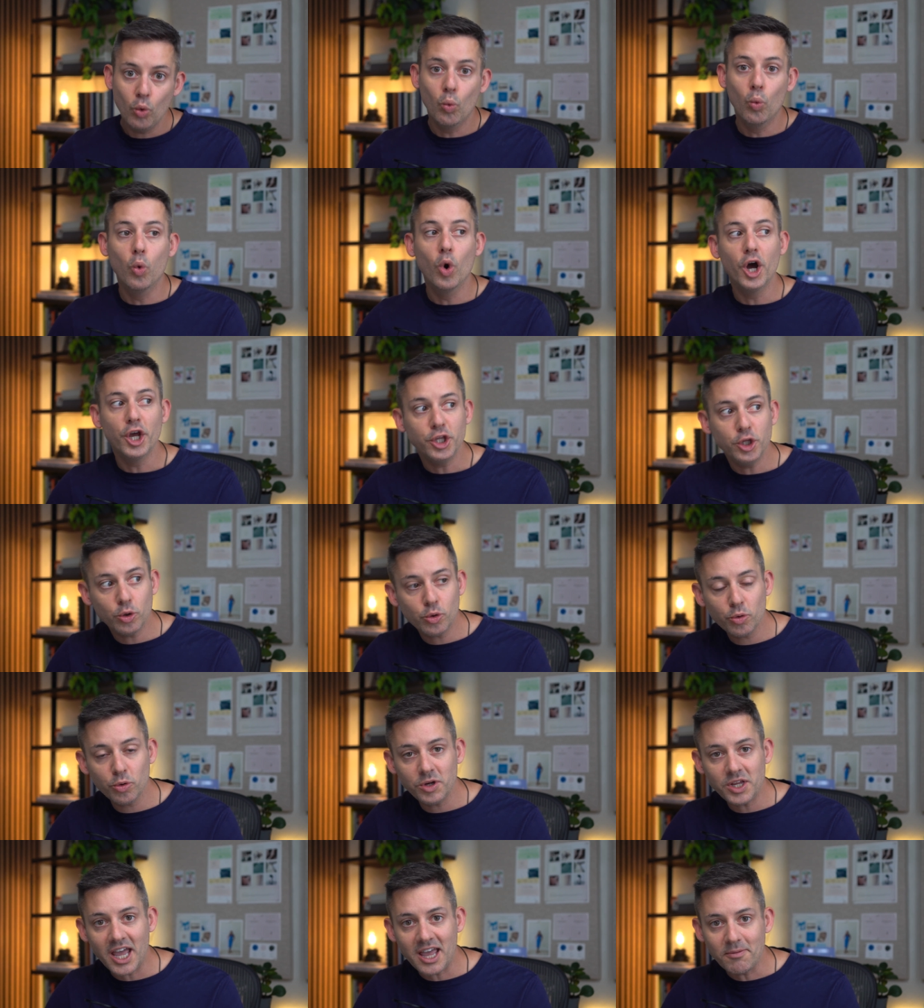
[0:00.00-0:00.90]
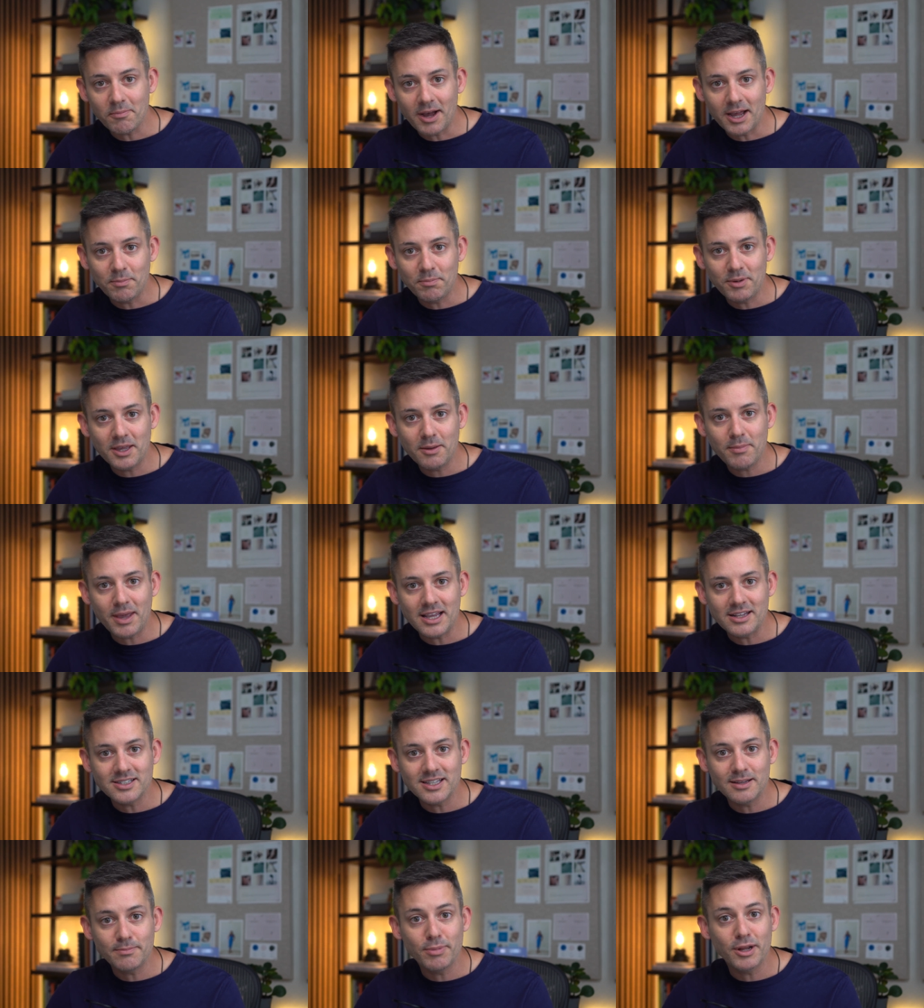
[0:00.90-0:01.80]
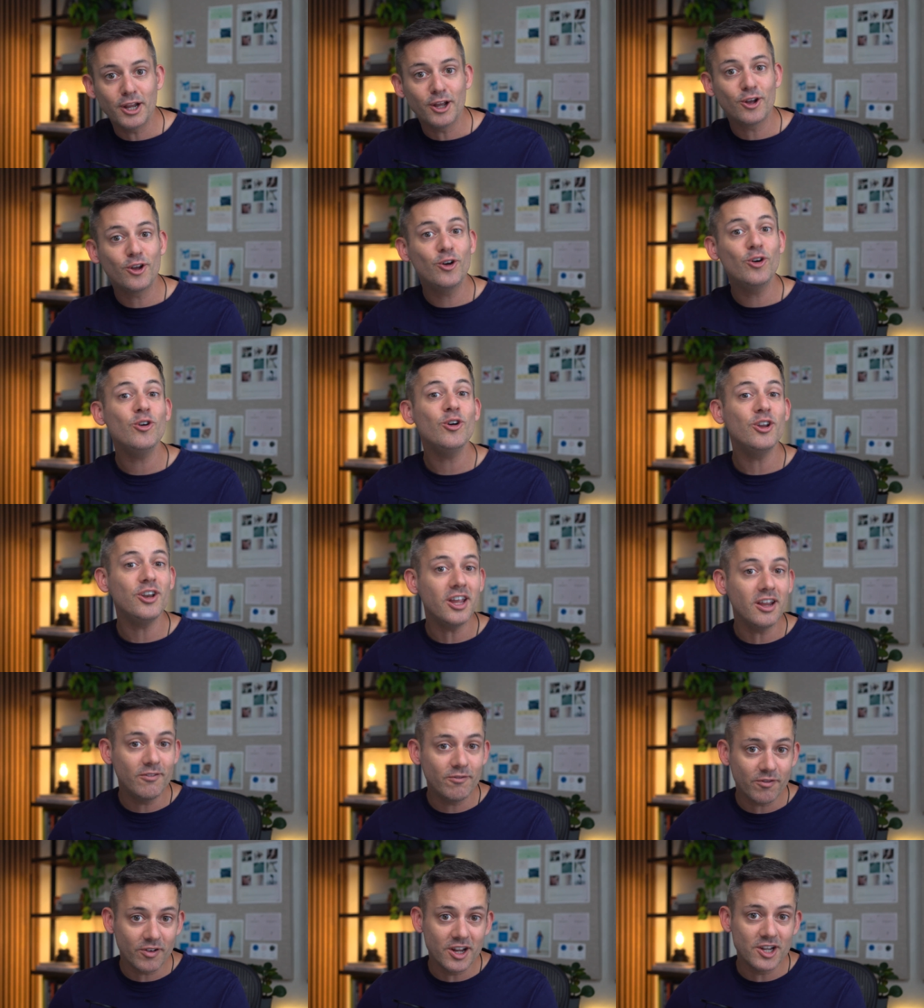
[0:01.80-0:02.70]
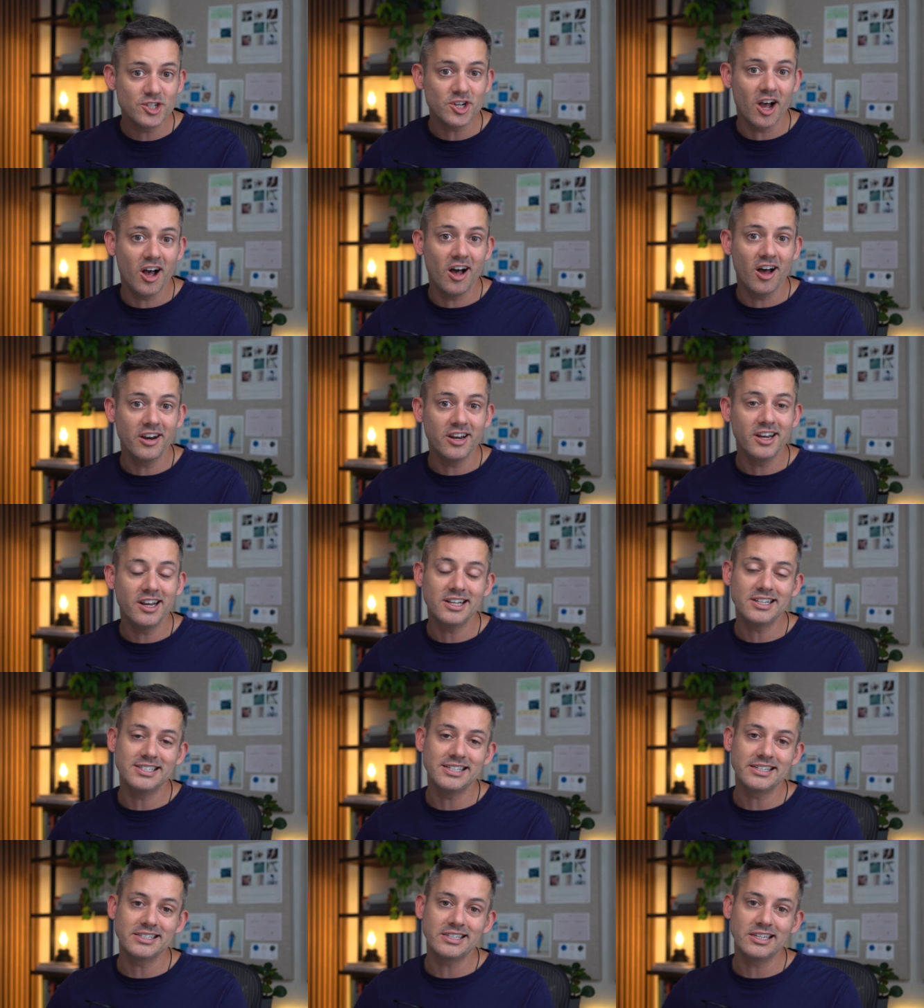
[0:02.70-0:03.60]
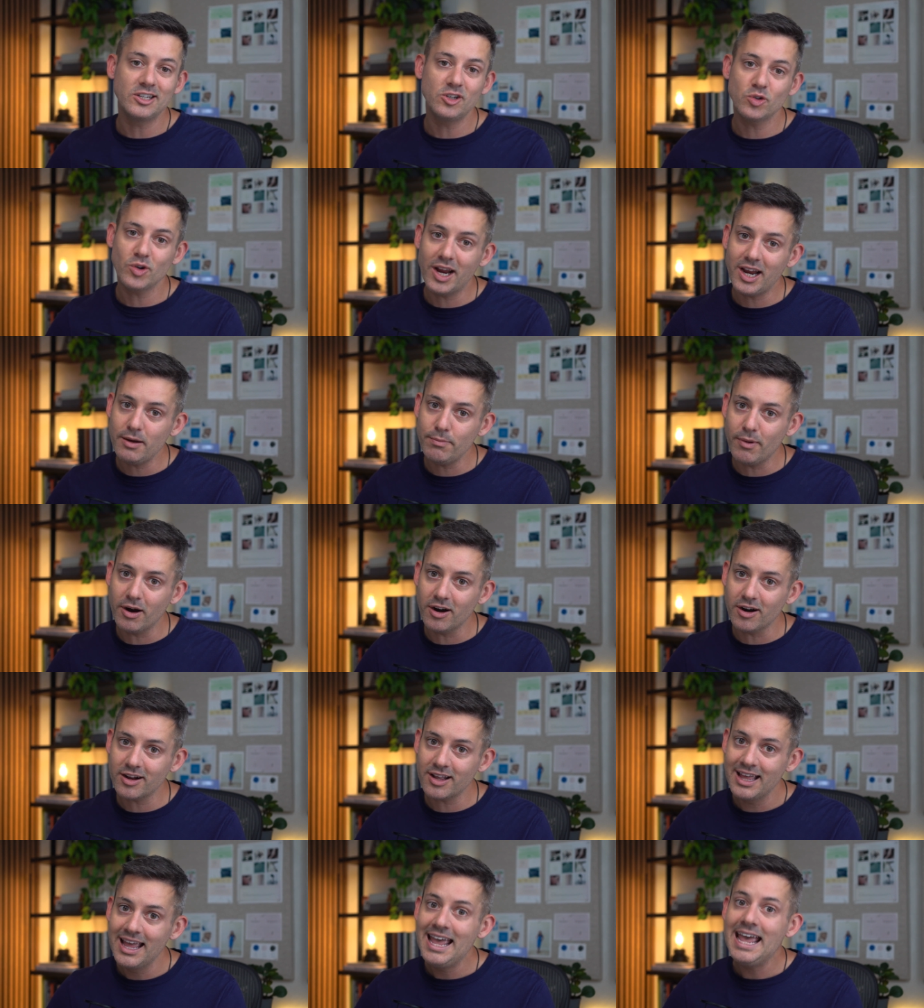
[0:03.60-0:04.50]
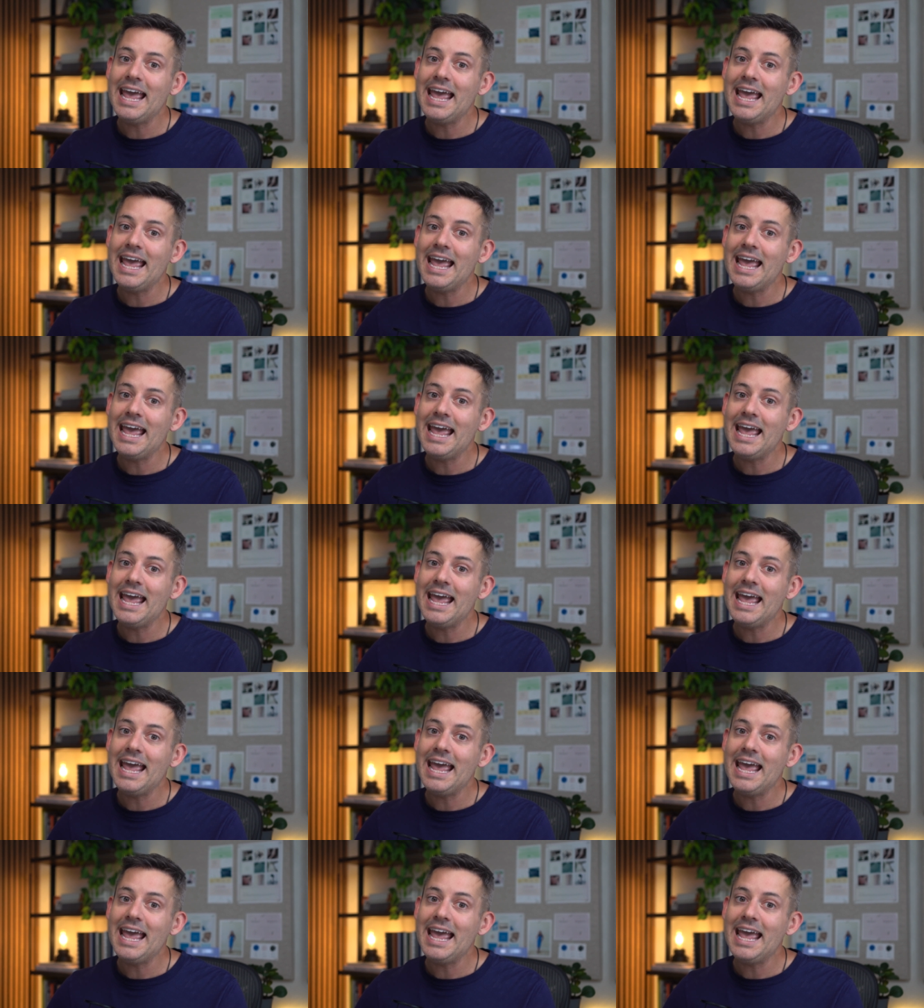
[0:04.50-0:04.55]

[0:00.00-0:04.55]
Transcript: What you create might be amazing, but it could infringe on an existing trademark,